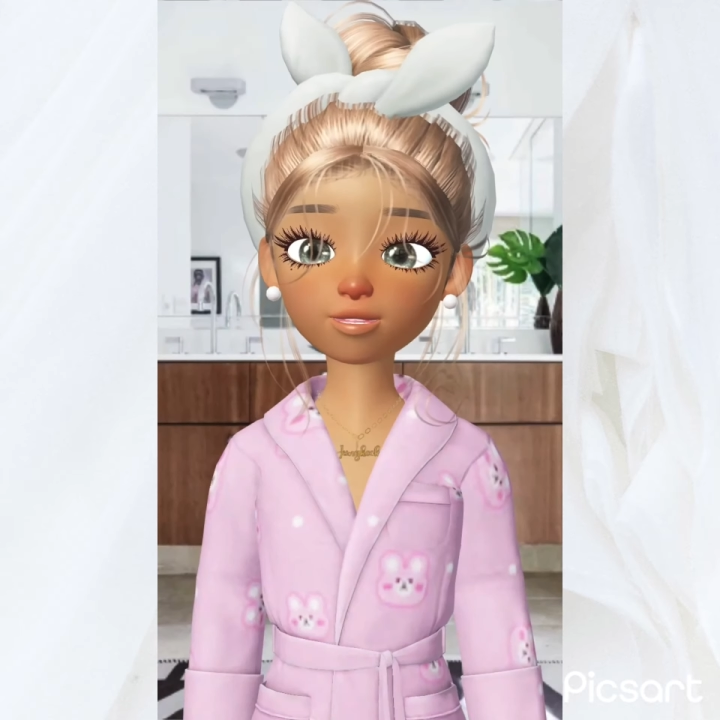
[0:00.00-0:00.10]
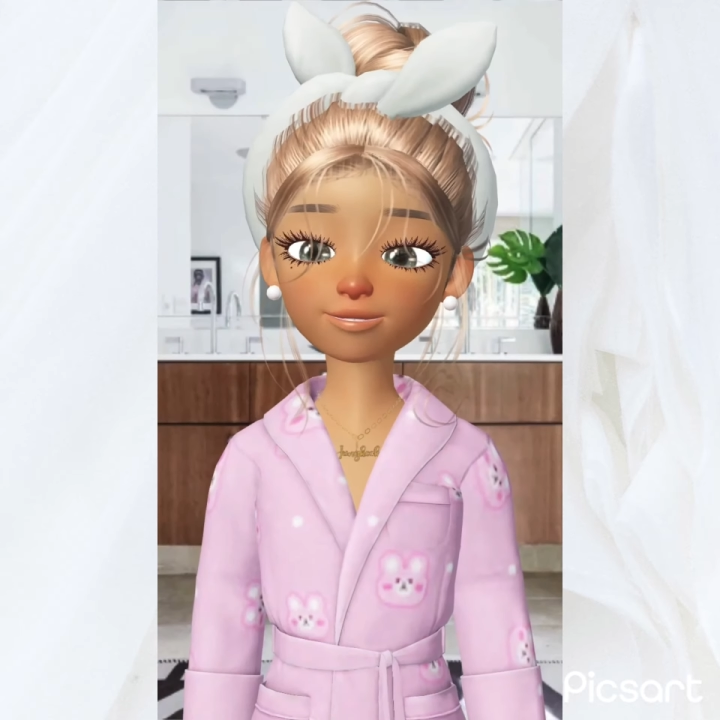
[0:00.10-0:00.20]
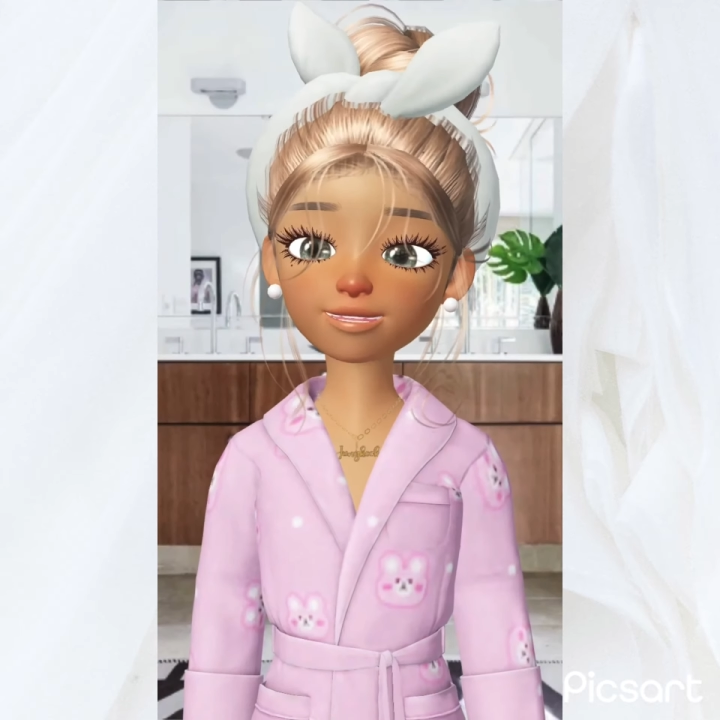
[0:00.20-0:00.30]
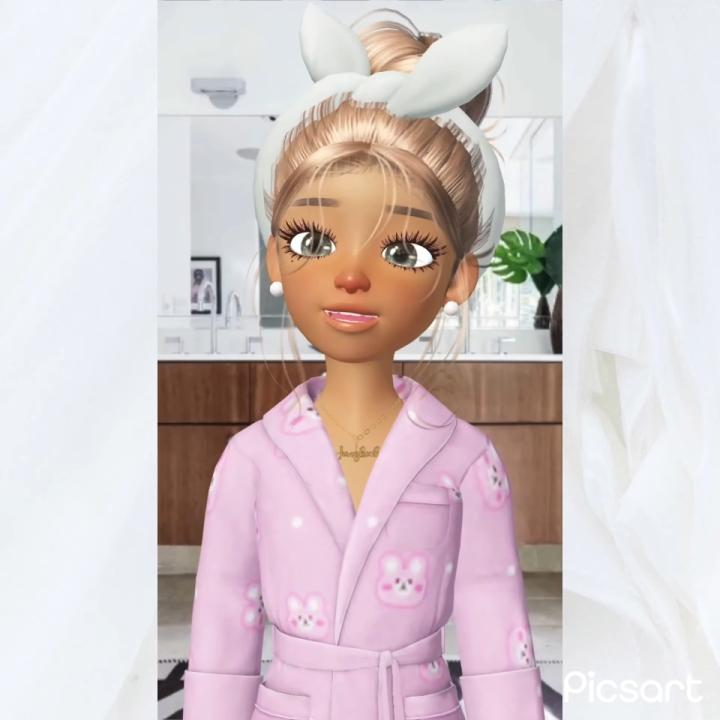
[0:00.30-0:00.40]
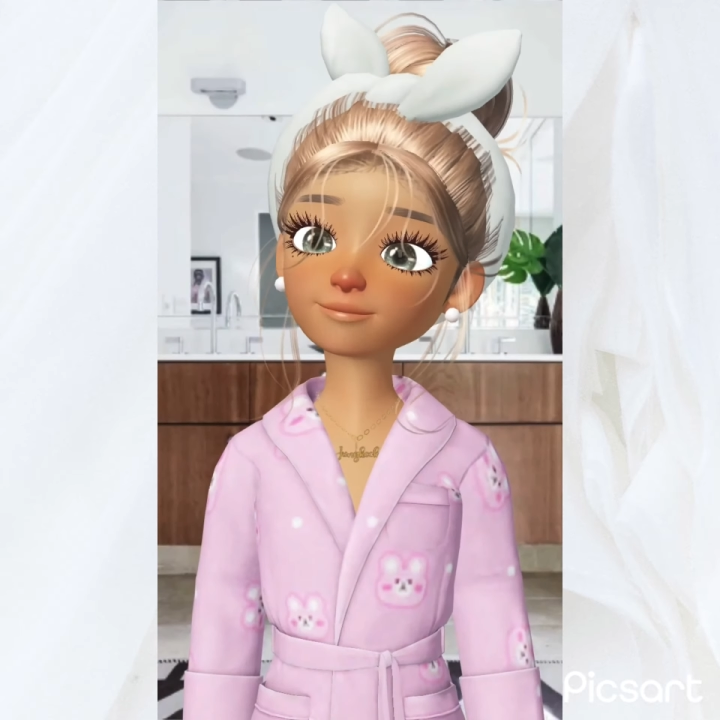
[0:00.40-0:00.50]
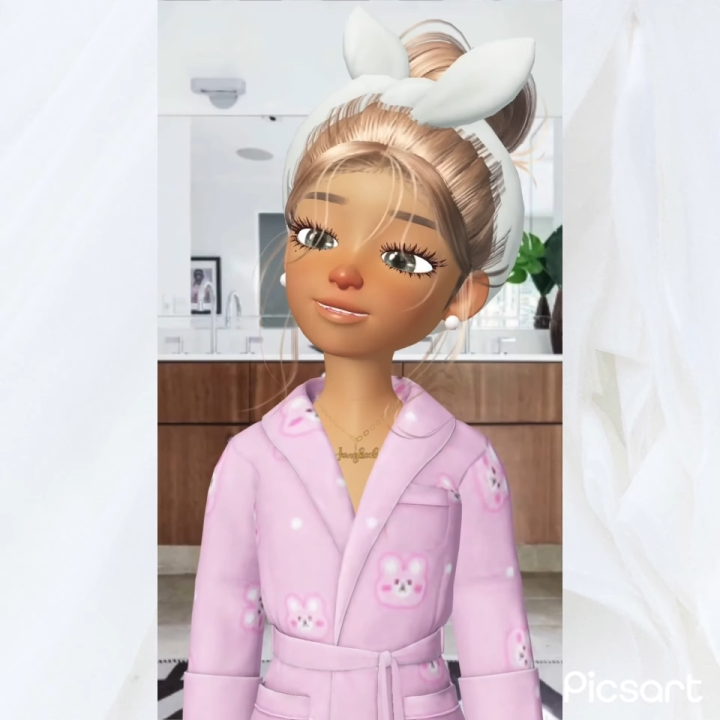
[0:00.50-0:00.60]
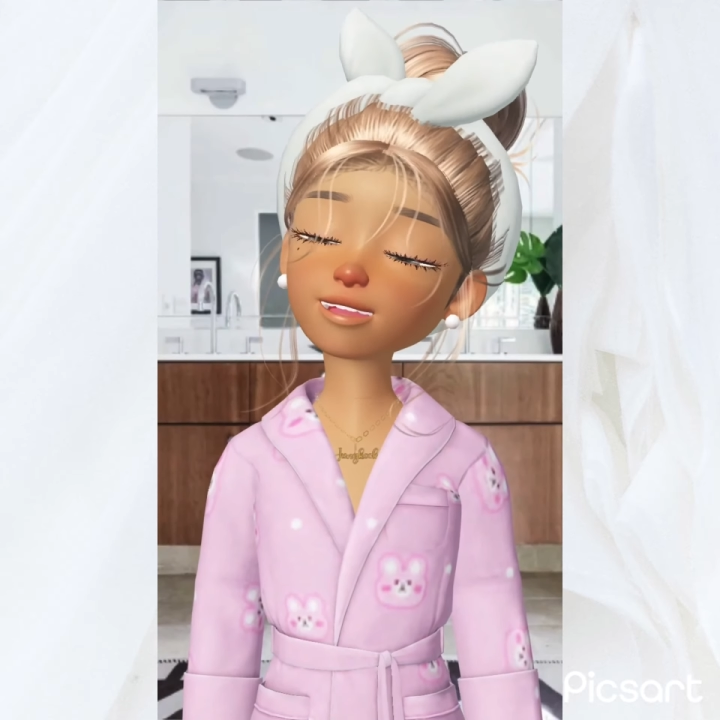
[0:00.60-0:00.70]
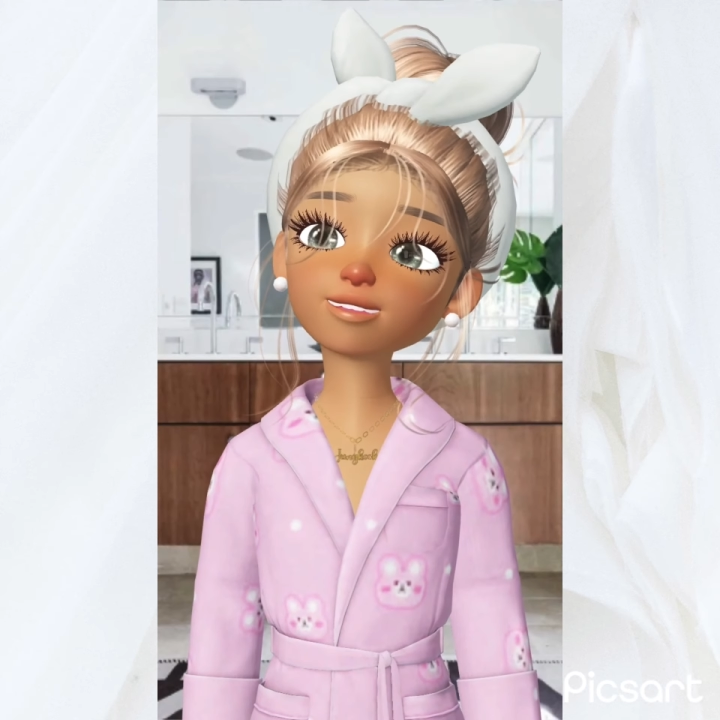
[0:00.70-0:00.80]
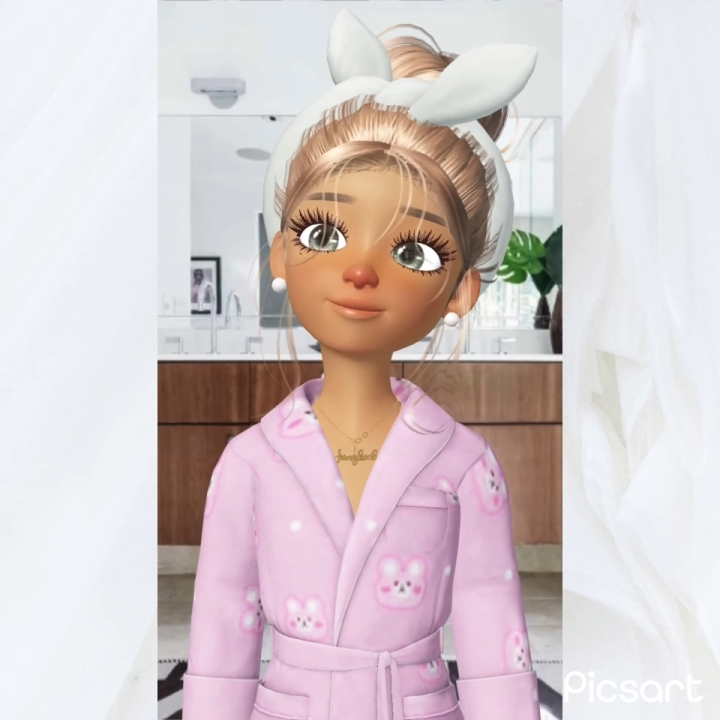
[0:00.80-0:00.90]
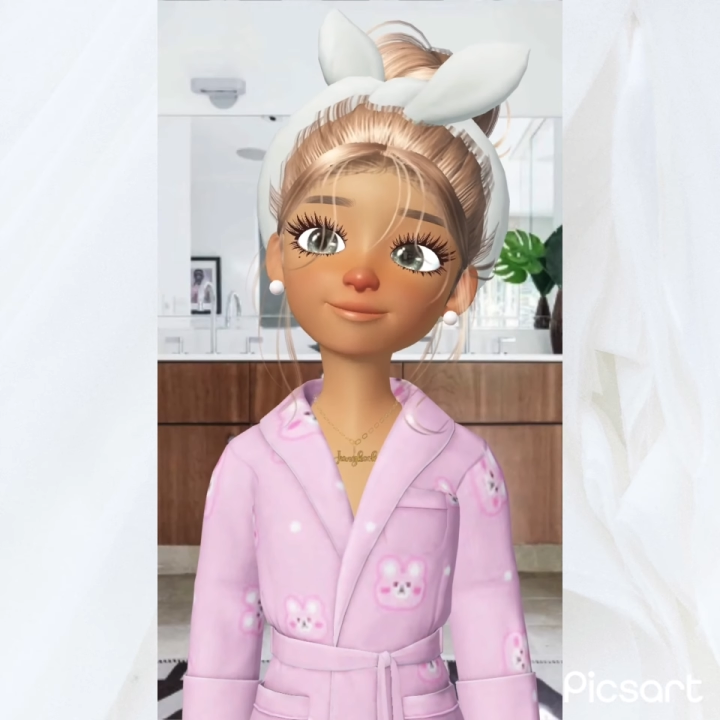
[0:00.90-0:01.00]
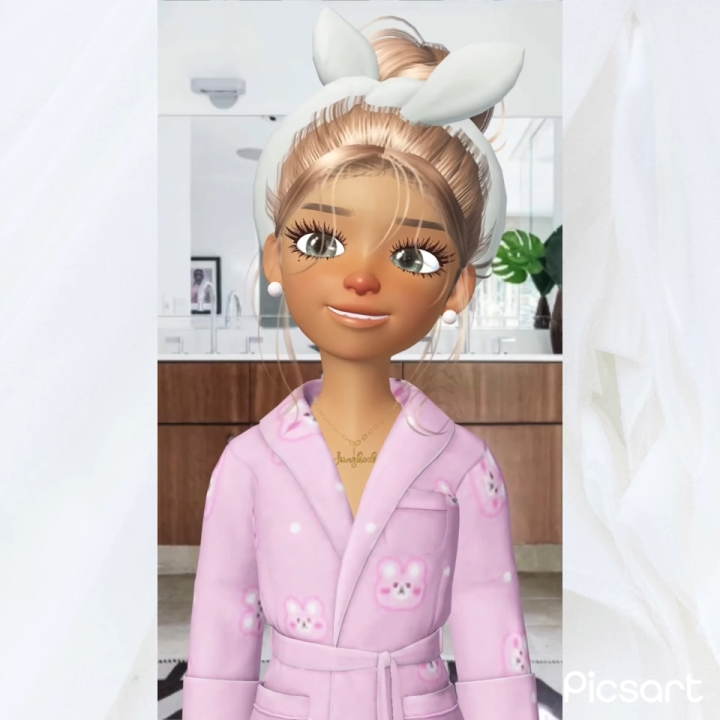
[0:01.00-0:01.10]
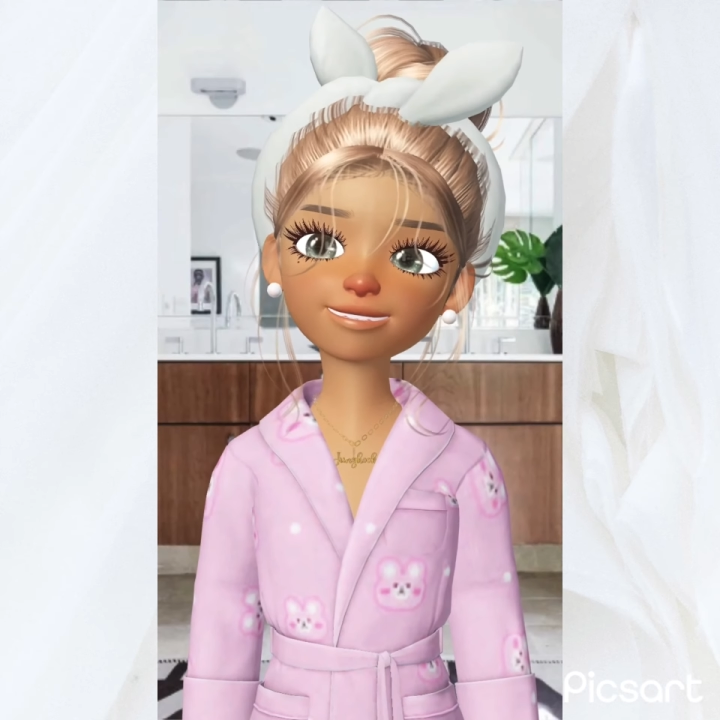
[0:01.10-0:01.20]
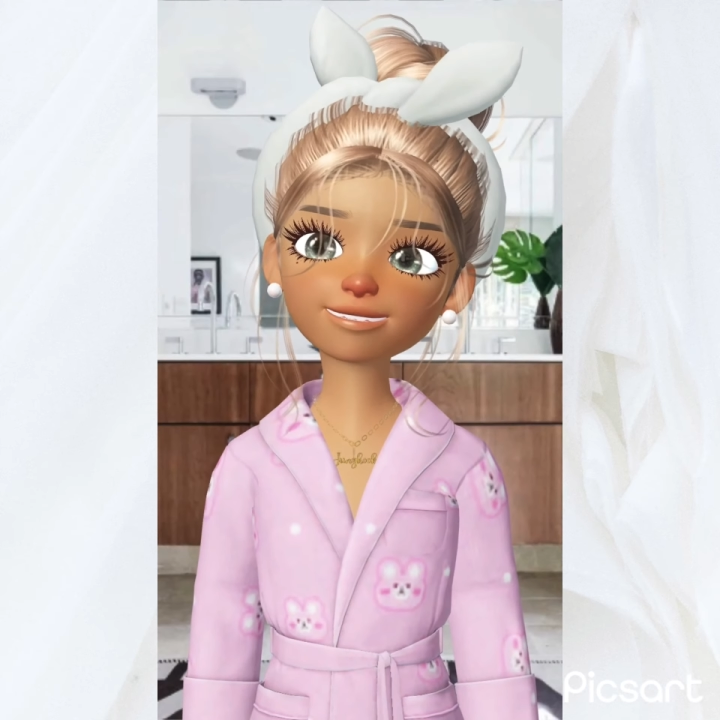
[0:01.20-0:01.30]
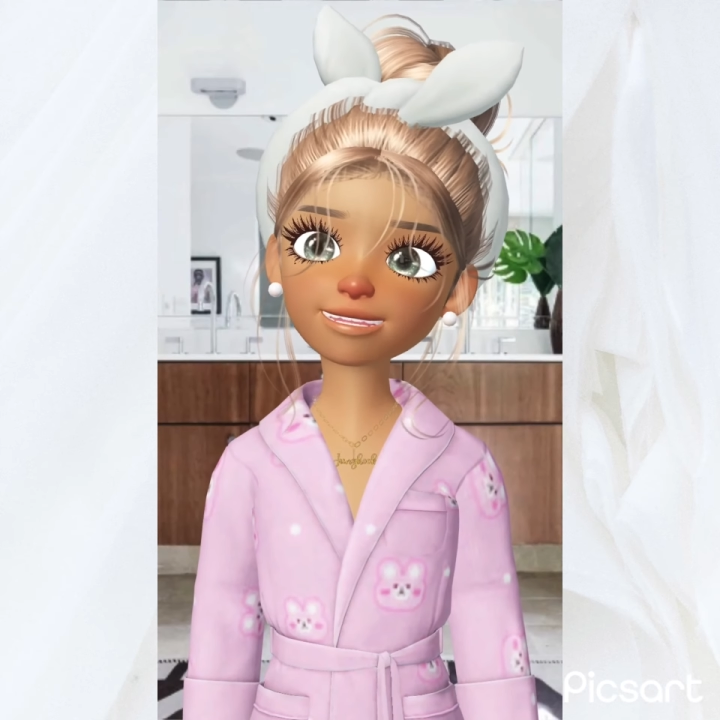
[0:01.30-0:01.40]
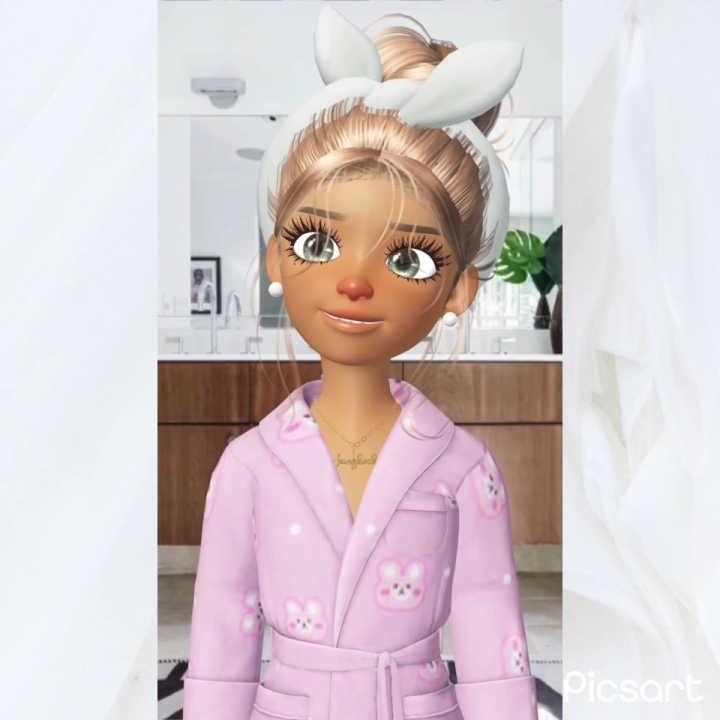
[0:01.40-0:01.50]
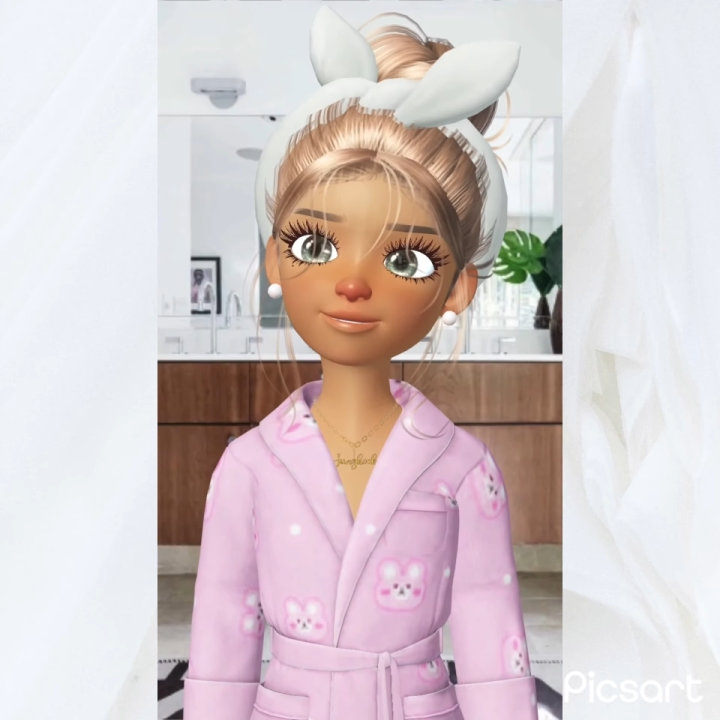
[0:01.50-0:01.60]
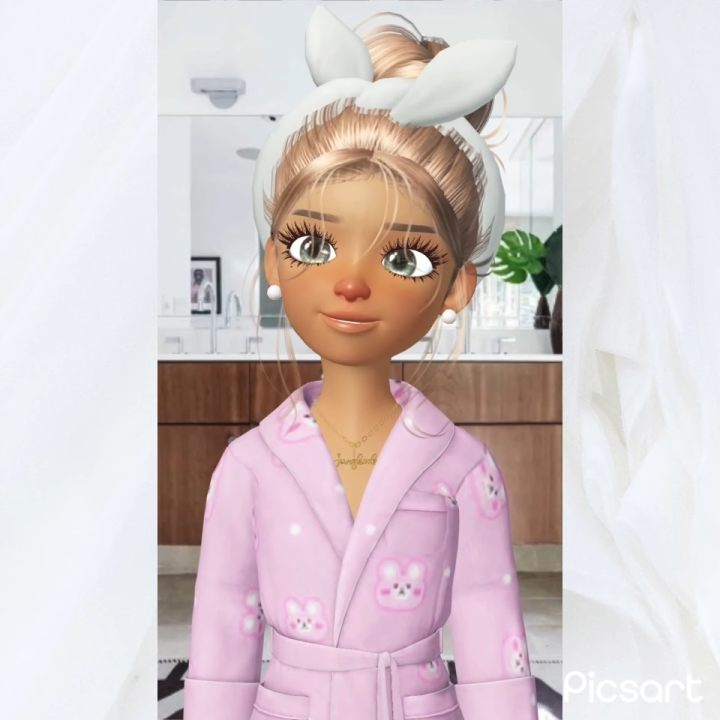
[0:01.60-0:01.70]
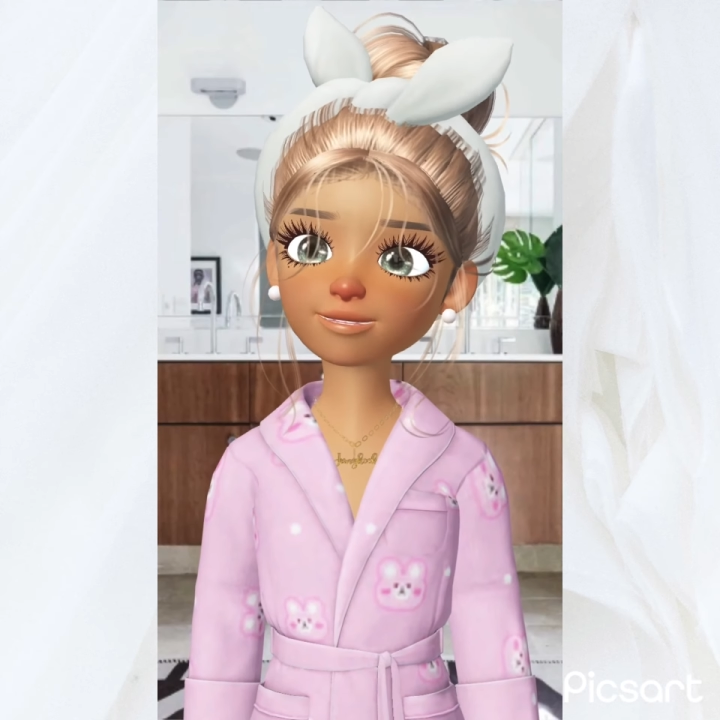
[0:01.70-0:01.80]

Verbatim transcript: Okay, put on the mascara.